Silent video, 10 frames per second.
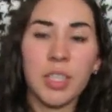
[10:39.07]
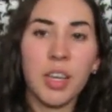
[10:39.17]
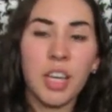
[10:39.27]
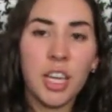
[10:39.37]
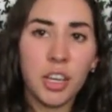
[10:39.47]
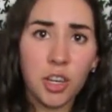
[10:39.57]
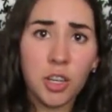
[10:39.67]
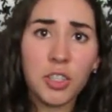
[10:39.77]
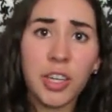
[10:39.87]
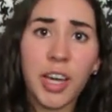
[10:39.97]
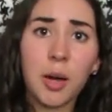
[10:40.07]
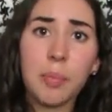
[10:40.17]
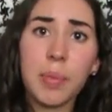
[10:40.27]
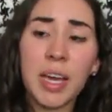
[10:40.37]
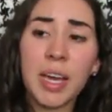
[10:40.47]
You can also get a
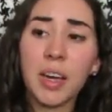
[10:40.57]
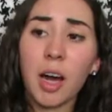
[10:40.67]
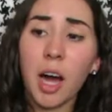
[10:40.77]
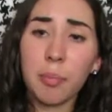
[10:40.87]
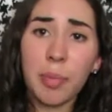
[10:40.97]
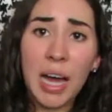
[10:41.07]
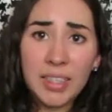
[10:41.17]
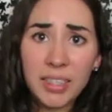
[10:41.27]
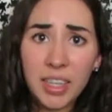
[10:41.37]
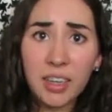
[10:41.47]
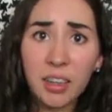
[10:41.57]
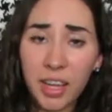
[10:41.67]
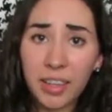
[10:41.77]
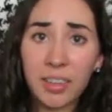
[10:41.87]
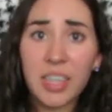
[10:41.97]
big basket
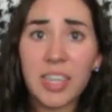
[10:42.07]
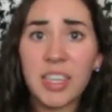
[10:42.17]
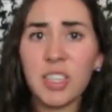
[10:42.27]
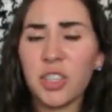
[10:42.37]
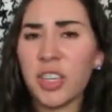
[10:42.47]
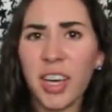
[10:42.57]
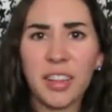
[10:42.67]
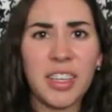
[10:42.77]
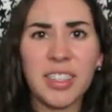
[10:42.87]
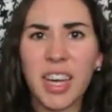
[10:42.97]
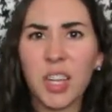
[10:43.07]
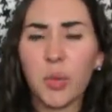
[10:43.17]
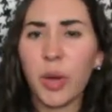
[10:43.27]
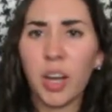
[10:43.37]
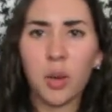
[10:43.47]
like these. You can get these
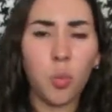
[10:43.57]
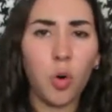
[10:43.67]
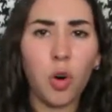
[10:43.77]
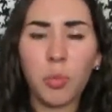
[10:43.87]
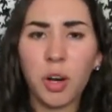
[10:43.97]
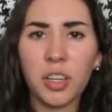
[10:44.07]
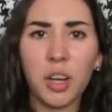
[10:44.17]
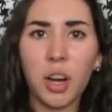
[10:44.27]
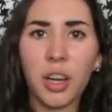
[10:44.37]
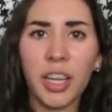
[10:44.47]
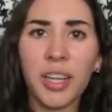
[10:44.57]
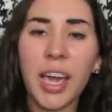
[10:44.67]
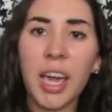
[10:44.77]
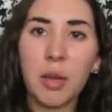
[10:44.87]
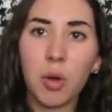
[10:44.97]
anywhere, Walmart, Target,
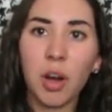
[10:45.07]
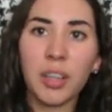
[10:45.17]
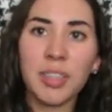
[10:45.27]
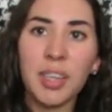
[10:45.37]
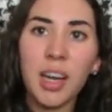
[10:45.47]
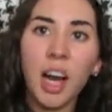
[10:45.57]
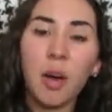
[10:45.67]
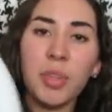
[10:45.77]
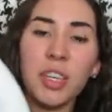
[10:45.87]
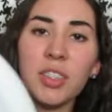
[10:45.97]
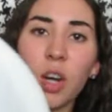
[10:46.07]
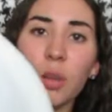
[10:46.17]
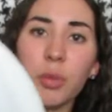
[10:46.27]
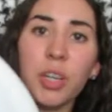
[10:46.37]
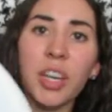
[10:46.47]
Kmart. These are
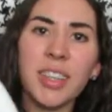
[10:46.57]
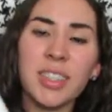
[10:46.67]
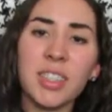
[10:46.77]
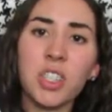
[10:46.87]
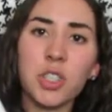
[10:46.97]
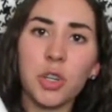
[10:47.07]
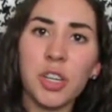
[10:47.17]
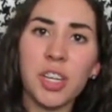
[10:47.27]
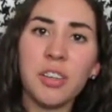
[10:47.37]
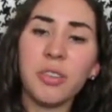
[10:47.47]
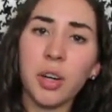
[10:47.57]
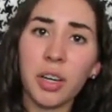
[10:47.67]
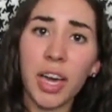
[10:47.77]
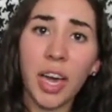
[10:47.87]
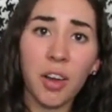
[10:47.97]
really nice and sturdy
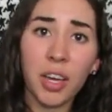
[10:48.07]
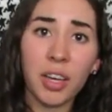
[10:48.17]
for carrying